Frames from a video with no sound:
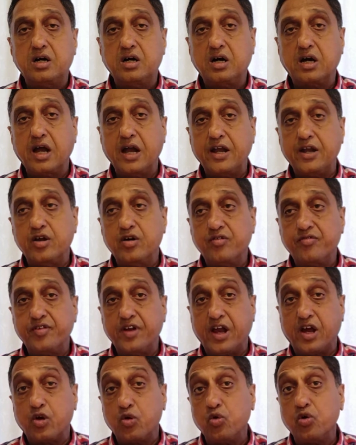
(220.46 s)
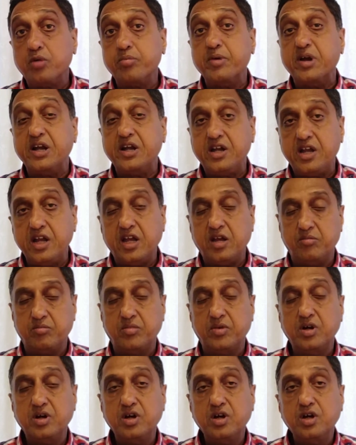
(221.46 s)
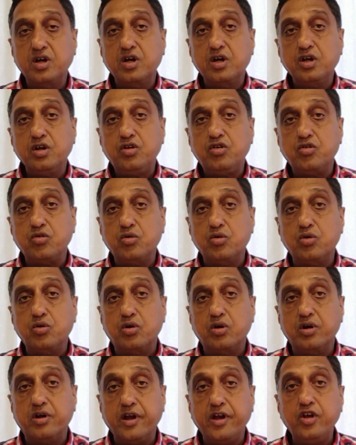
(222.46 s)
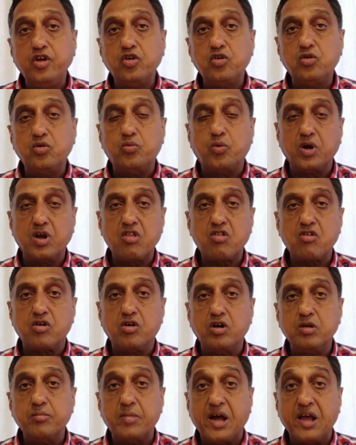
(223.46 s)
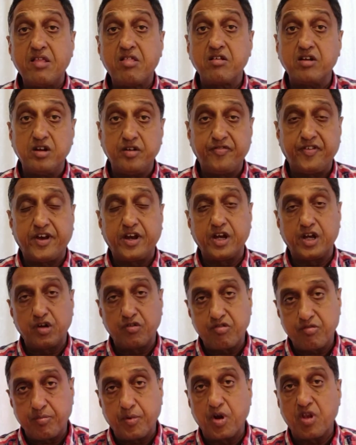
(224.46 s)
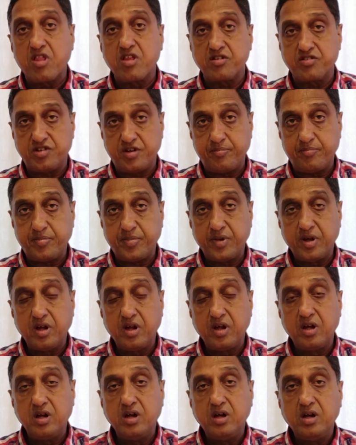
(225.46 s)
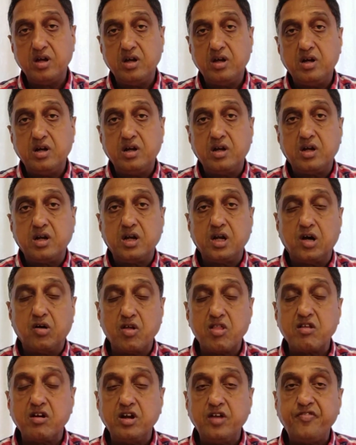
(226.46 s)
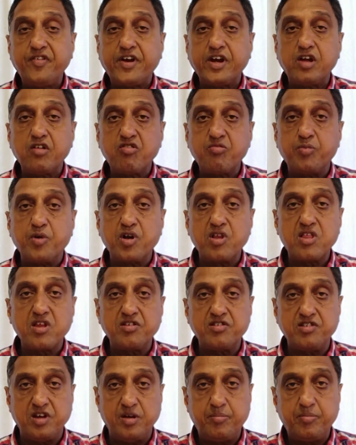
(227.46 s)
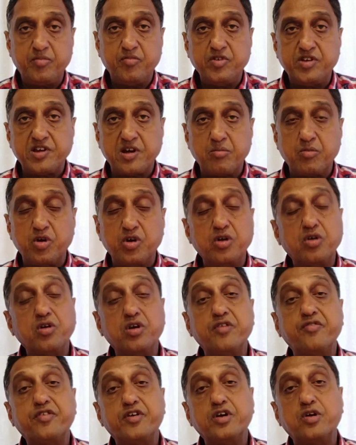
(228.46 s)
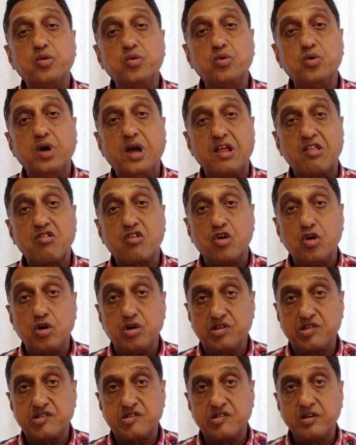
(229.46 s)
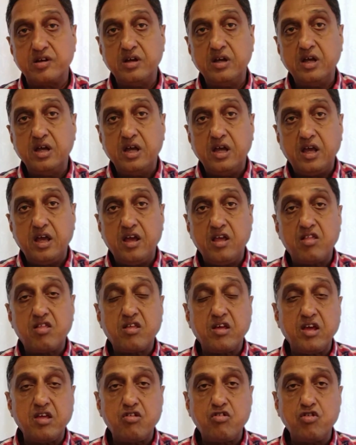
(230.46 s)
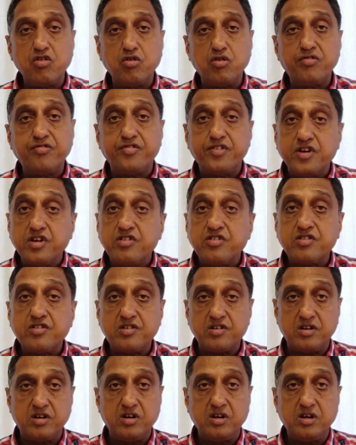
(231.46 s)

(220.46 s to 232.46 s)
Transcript: kind of recruitment team to renew what is called my certificate of sponsorship. Now a certificate of sponsorship, which I'm going to refer to as COS, is issued first